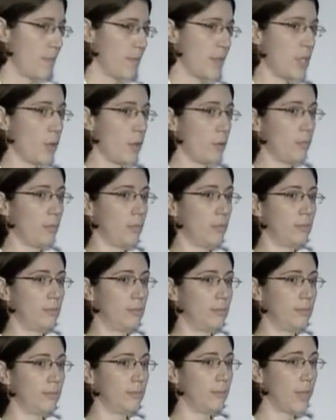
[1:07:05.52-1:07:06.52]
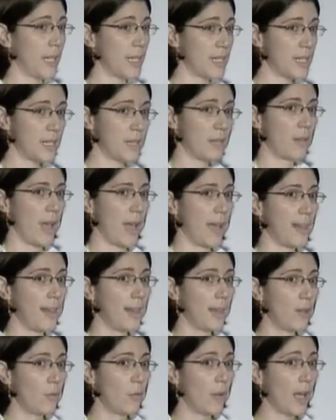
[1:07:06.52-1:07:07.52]
So, yes, I
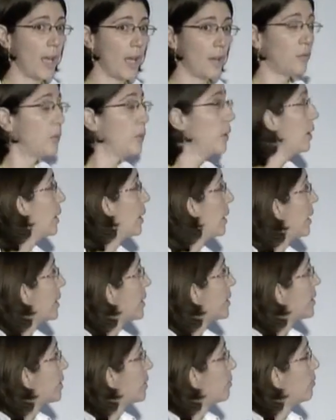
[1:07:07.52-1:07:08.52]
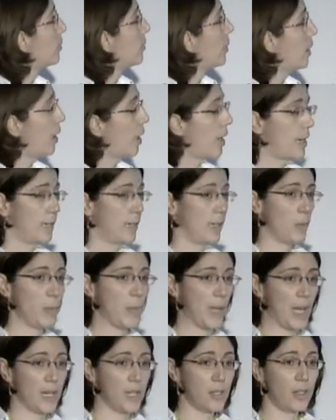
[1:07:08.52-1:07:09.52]
think we have to increase the
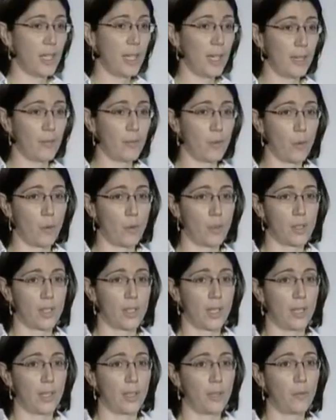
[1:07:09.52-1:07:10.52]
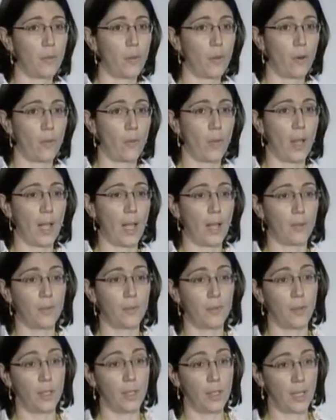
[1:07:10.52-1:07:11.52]
operational efforts, and therefore we have
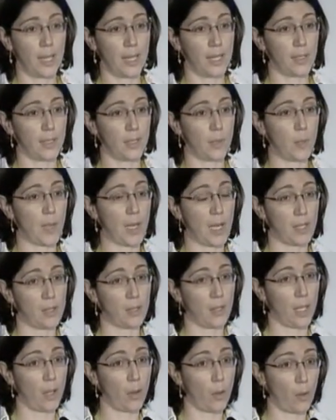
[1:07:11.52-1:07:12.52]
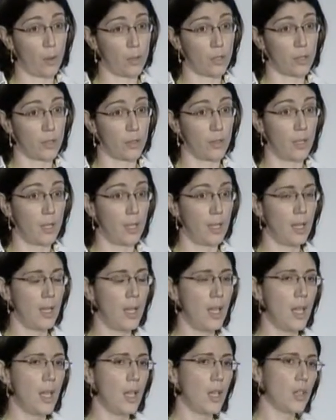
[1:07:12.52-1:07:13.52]
to increase the operational cost.
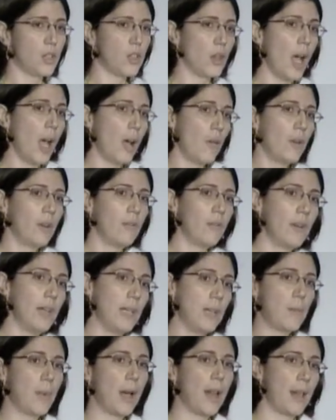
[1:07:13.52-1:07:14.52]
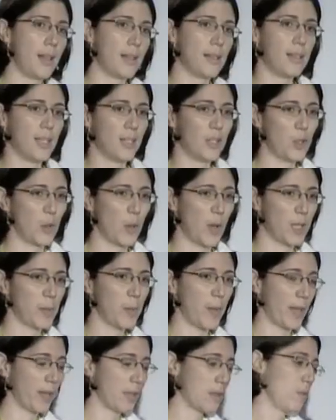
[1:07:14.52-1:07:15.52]
So how we really balance these two
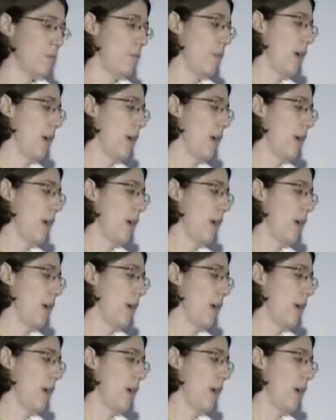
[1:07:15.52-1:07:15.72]
aspects?